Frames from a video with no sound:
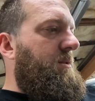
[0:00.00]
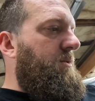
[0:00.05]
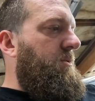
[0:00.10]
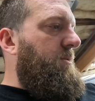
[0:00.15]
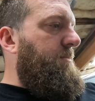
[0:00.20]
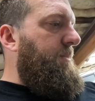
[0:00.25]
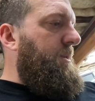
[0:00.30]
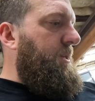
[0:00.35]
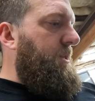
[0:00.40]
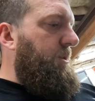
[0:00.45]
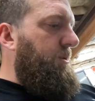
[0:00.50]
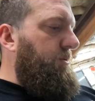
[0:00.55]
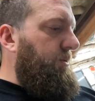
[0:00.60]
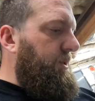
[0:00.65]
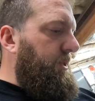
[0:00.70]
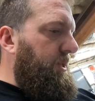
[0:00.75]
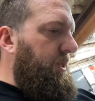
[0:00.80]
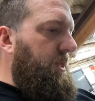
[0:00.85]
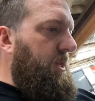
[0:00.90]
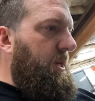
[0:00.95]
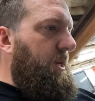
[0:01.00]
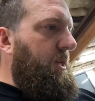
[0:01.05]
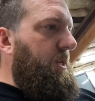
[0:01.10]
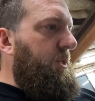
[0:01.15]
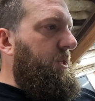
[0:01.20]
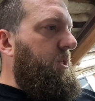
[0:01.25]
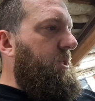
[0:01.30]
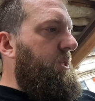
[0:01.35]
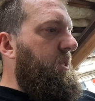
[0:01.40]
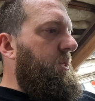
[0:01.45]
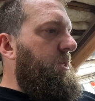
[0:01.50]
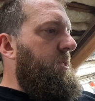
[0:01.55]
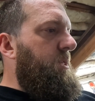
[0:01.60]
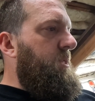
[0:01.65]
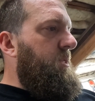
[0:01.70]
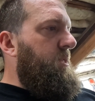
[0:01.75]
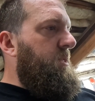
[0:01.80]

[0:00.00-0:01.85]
oh, I'm not using these?